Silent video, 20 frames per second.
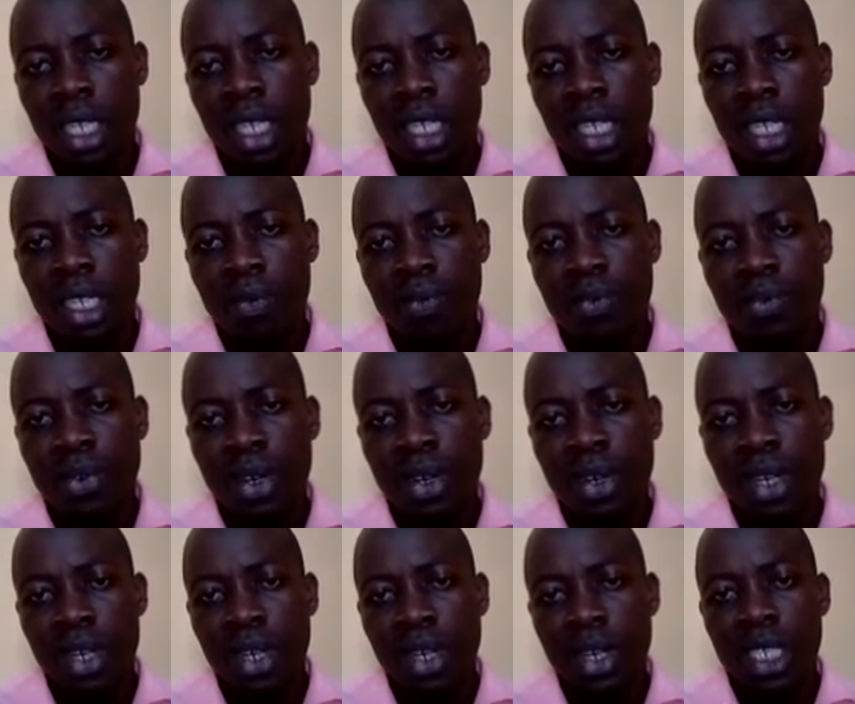then
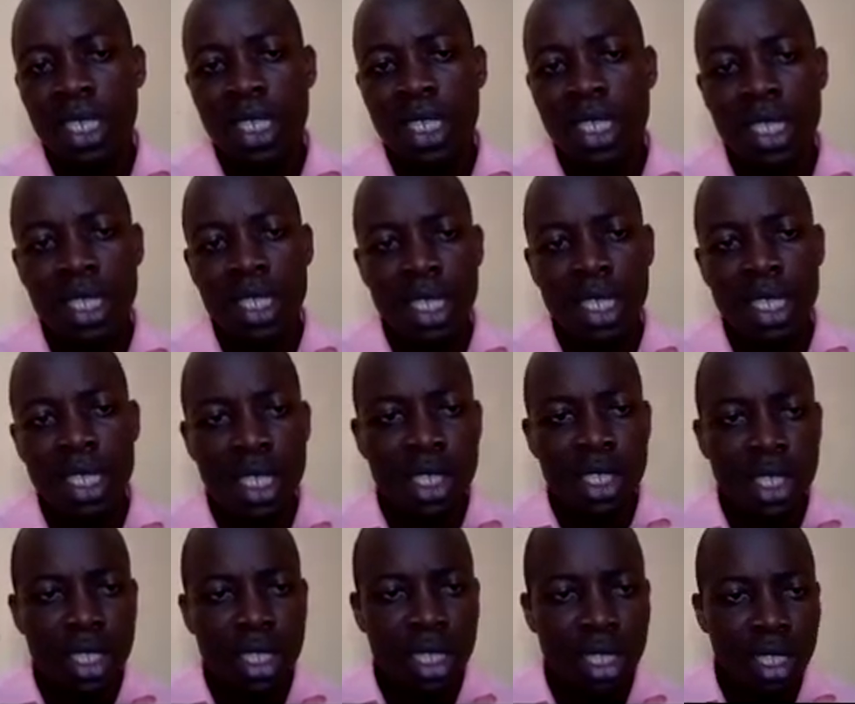freeze
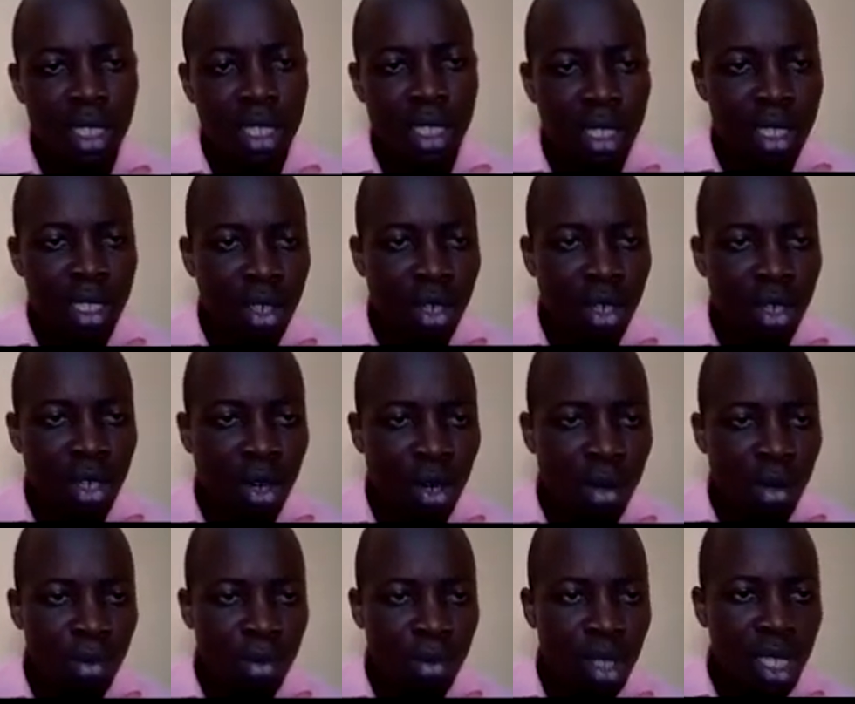this
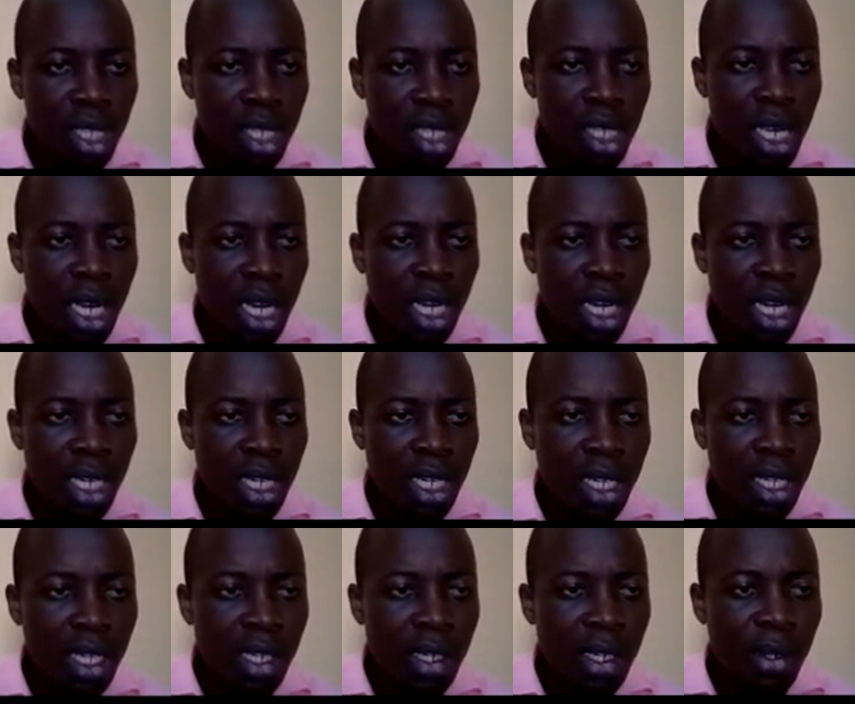column here.
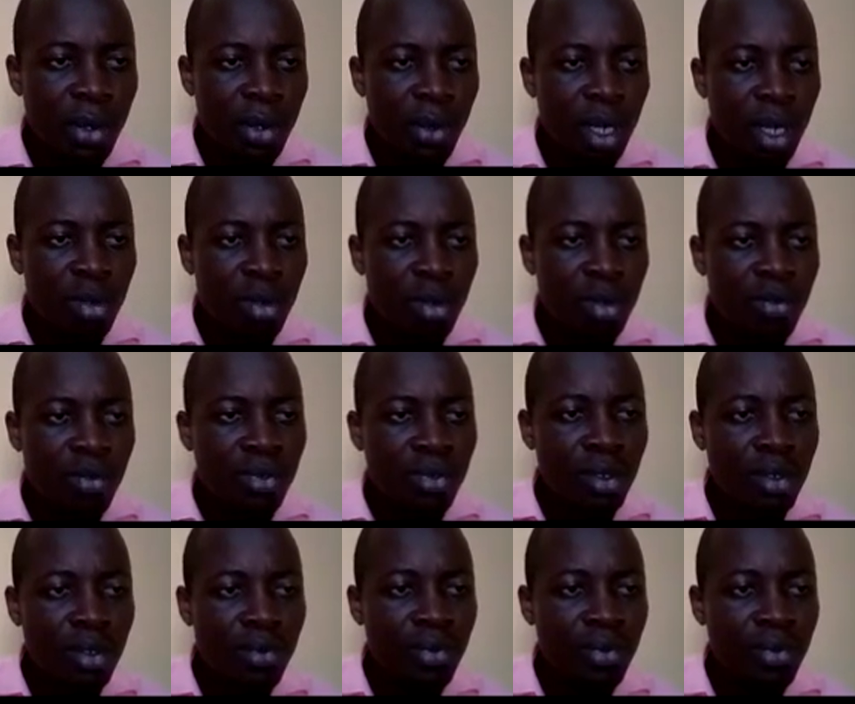When we
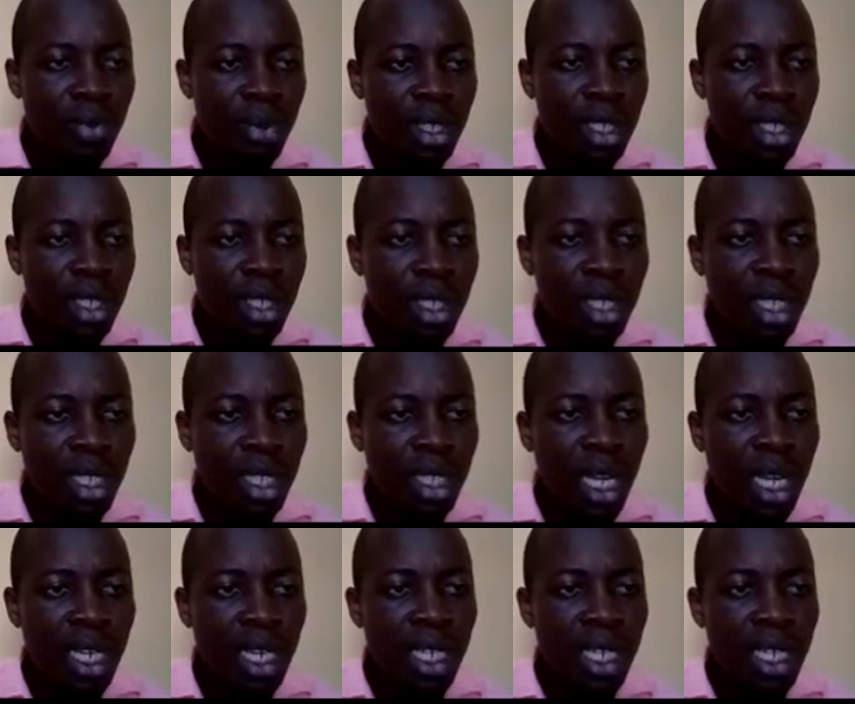freeze
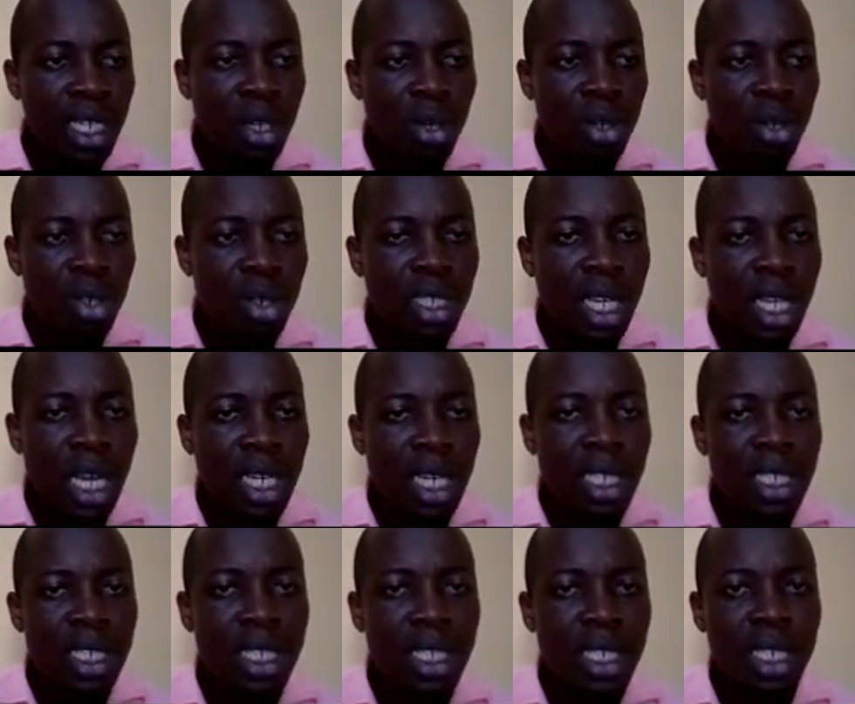and hold
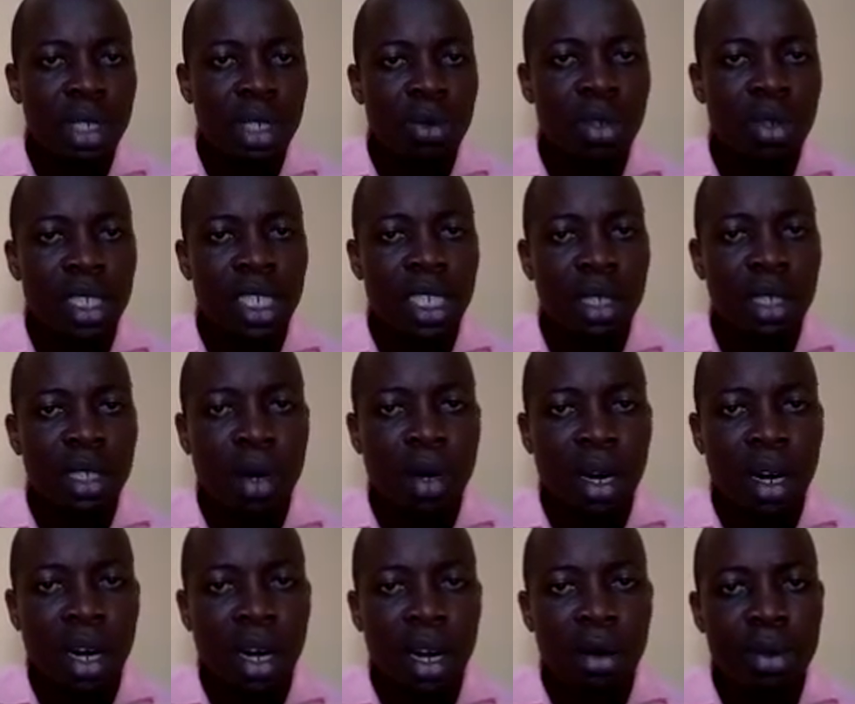that, it will keep
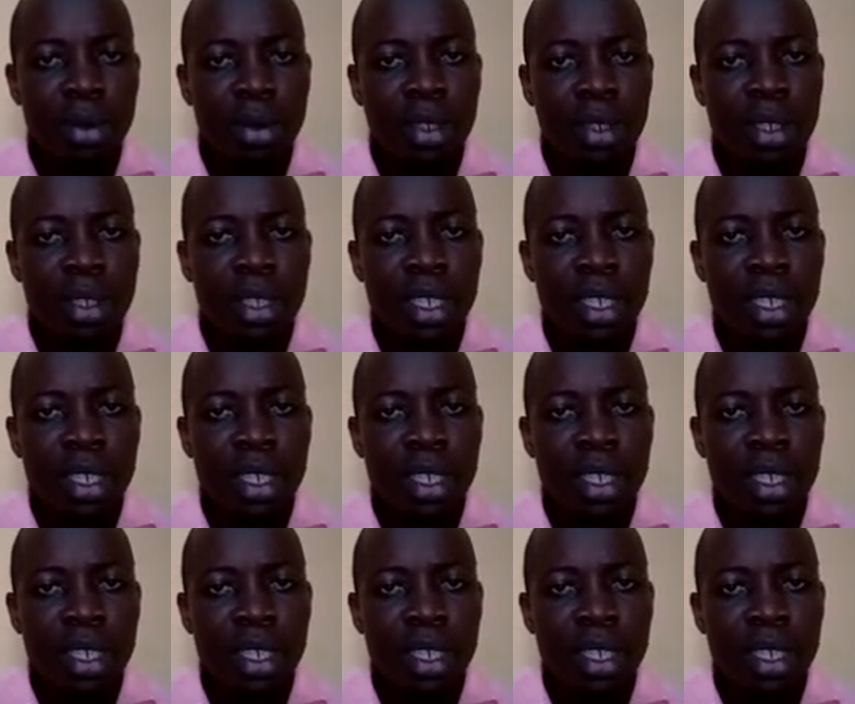around.